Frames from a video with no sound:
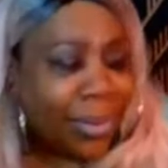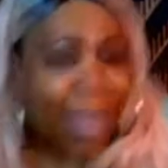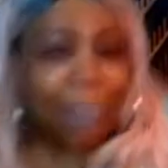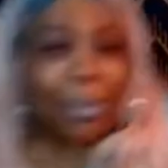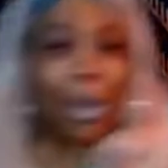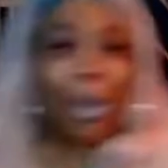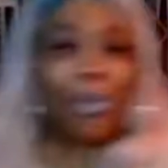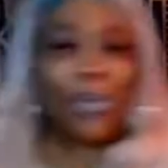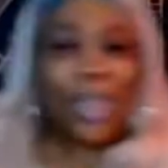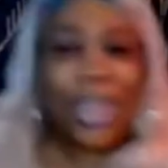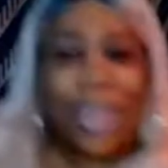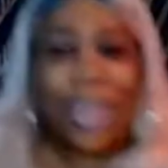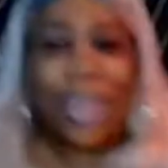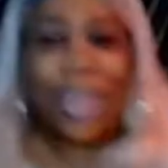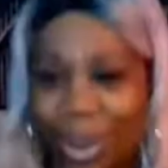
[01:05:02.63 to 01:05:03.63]
I'm over
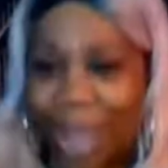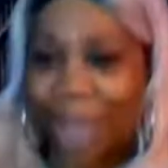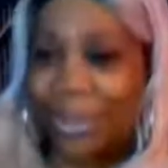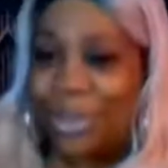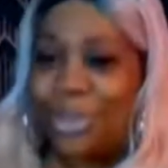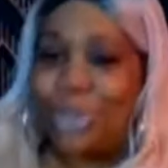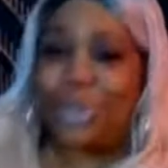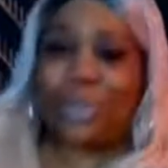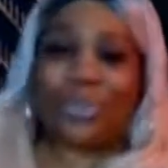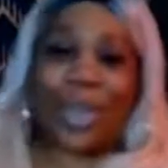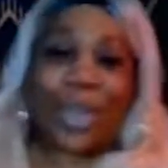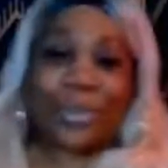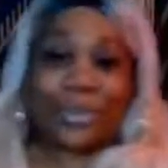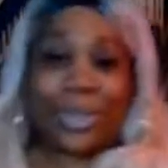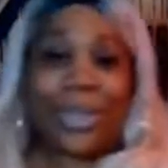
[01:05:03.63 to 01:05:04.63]
here trying to do the
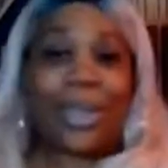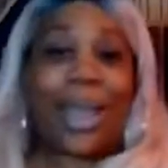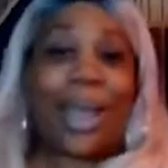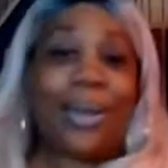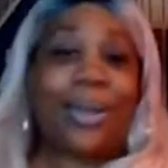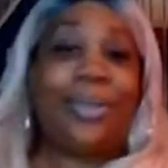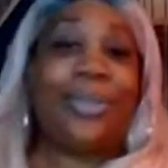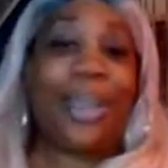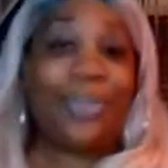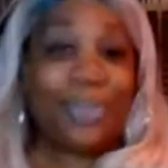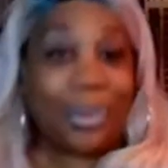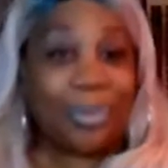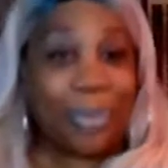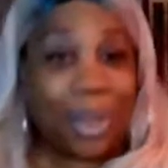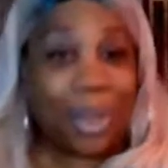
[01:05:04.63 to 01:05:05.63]
right thing. I done left
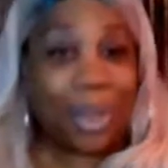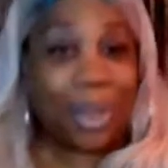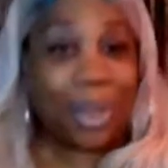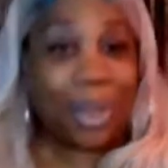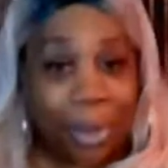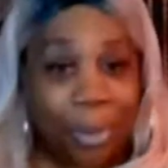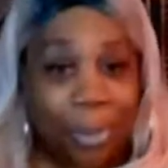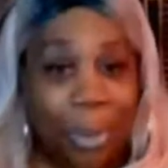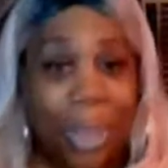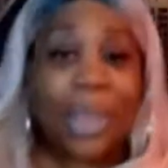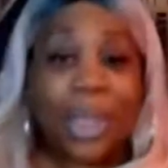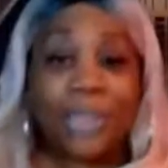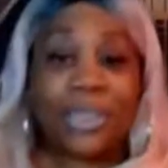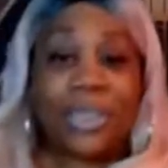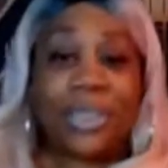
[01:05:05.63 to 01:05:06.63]
the money home,
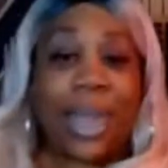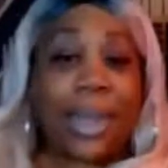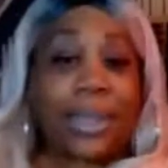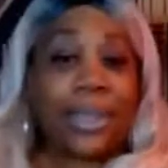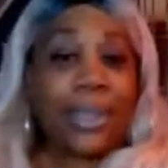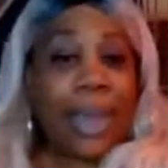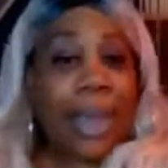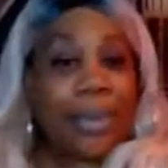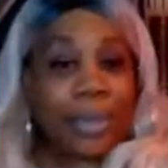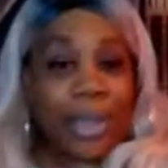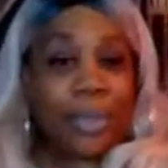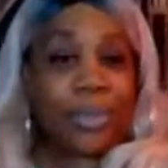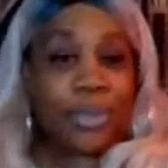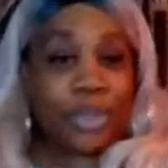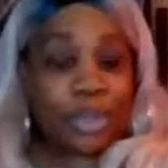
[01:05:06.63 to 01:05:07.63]
and then I get out here
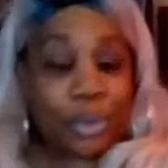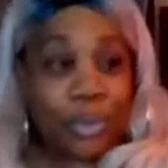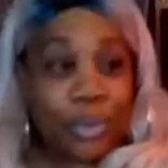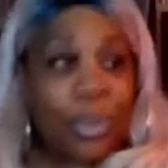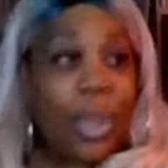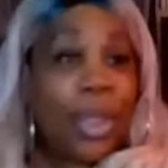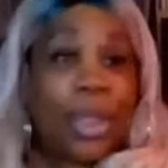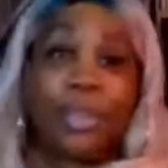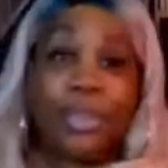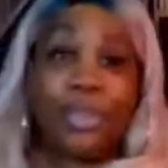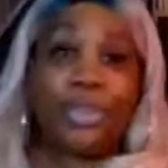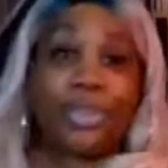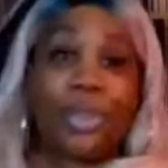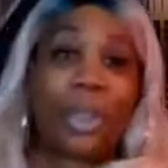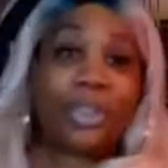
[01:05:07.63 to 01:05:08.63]
with you, and you
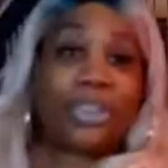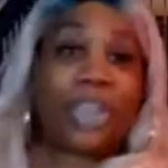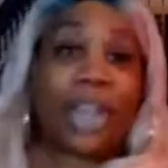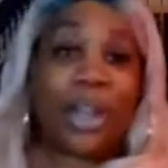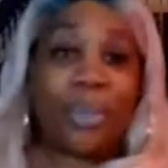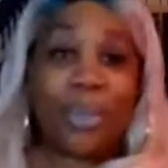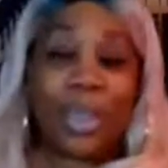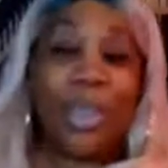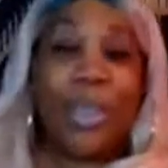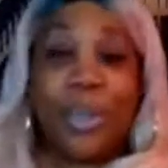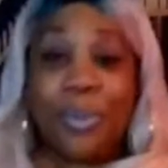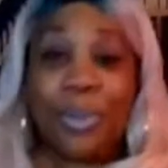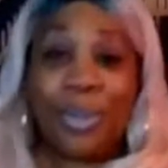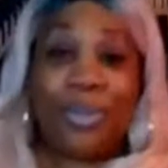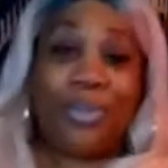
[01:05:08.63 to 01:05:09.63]
start telling me,
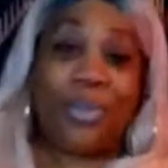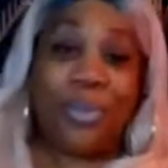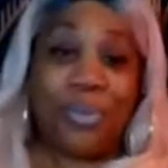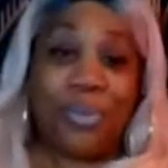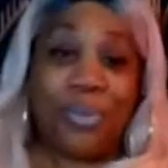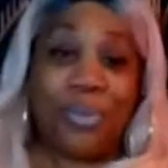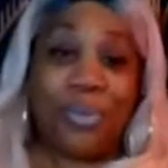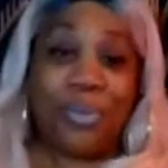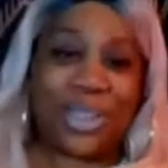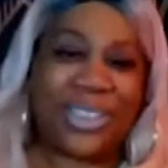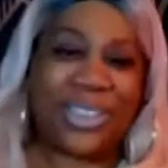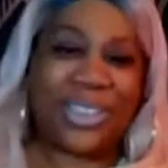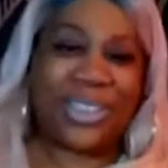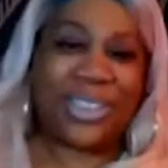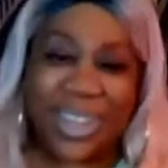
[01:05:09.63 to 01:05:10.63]
well, if you want
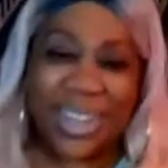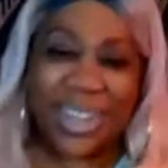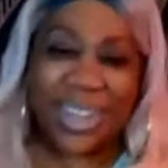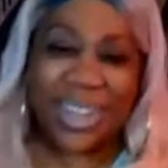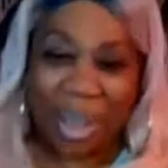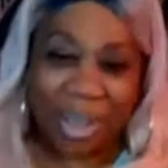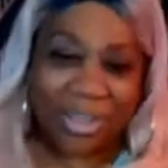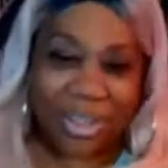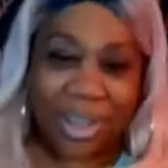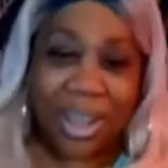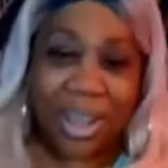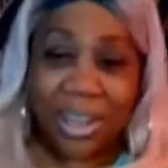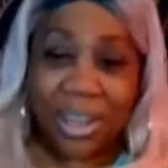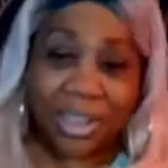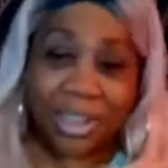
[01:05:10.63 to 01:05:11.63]
to get it, I'll charge it.
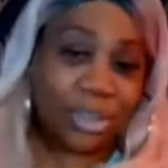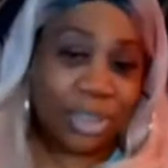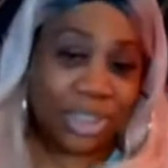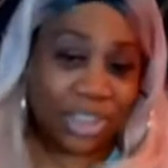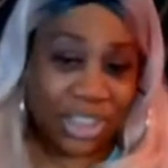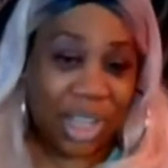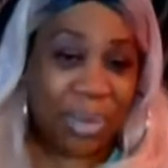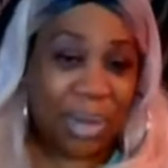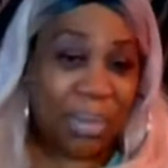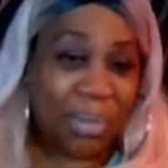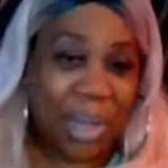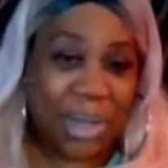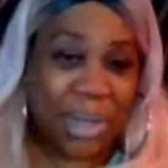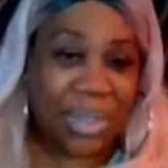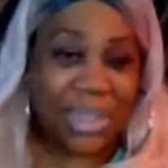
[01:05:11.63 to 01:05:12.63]
You just give me the
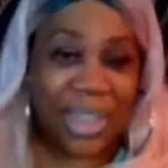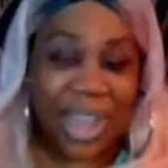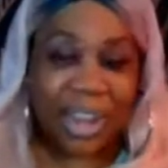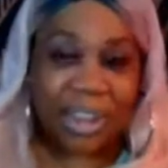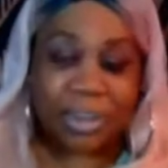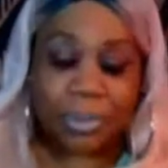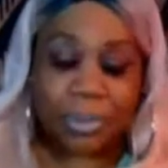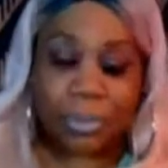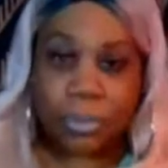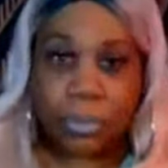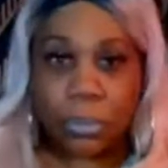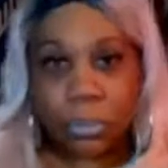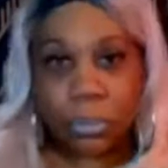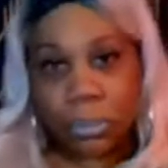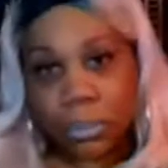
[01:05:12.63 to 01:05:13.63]
money later.
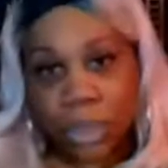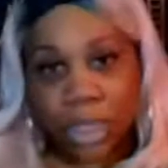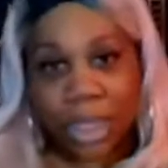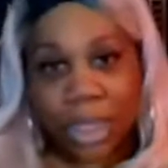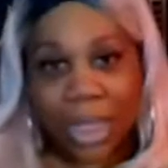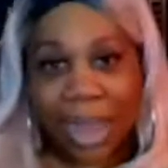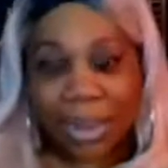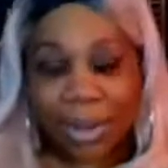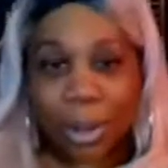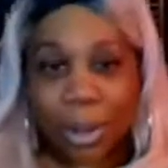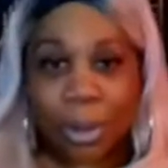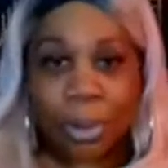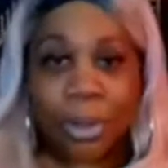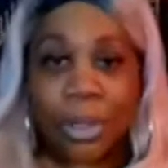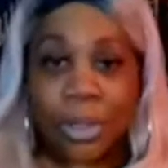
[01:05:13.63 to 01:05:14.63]
Here I go
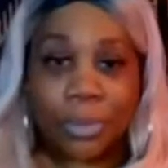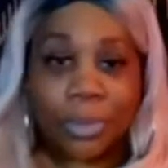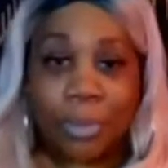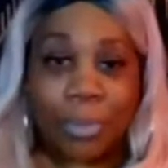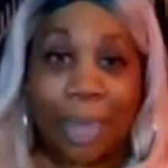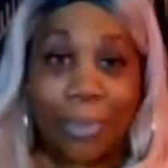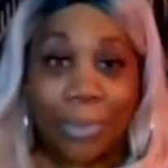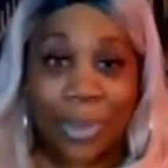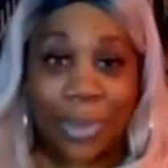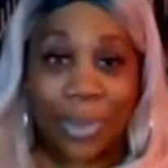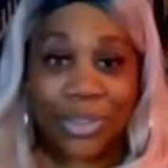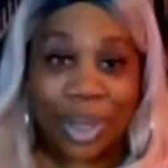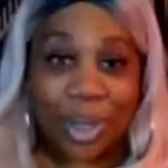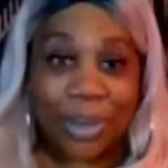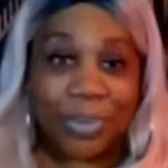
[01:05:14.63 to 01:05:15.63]
with my weak
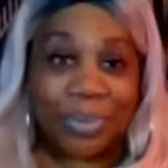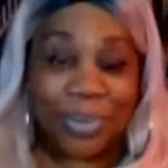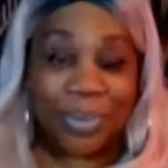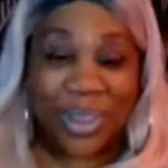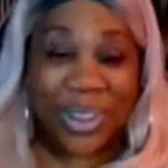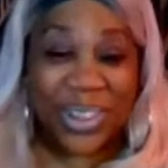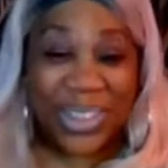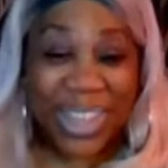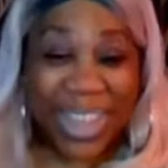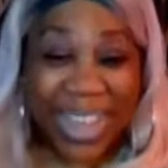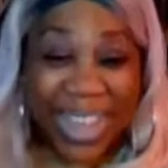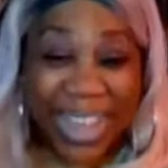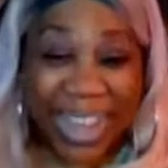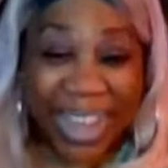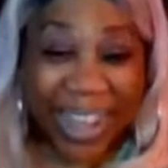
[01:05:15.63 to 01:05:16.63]
self.
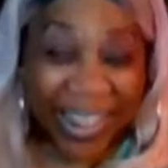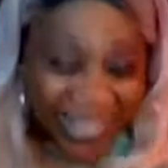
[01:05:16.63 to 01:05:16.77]
Okay.